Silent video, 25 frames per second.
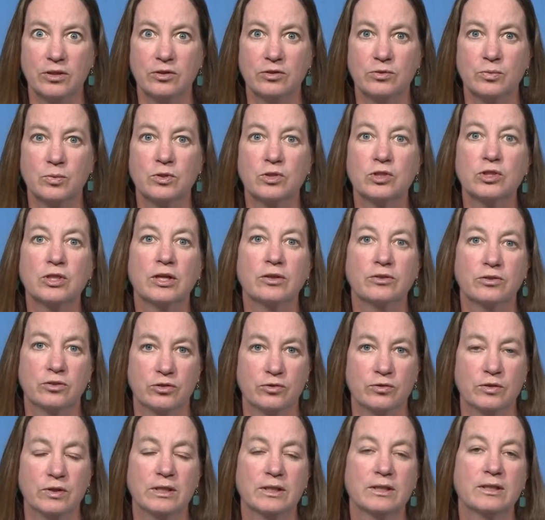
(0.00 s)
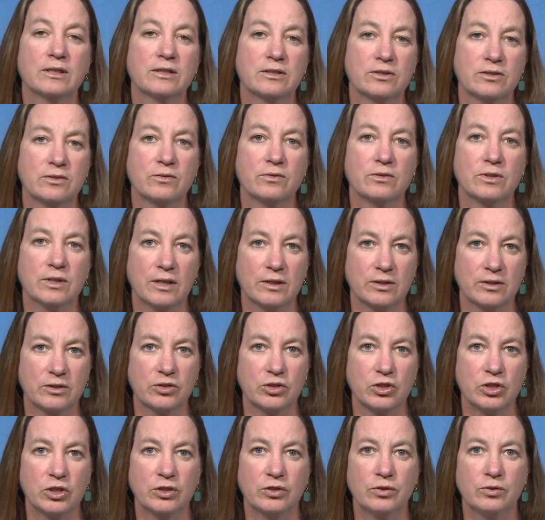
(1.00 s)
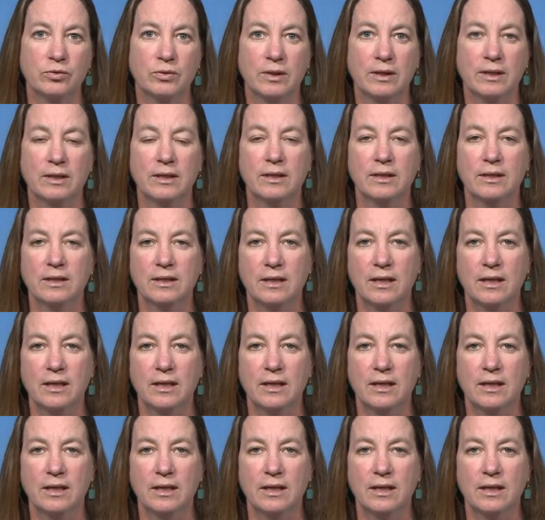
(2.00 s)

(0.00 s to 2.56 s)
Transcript: These were shelters for youngest, youngest children.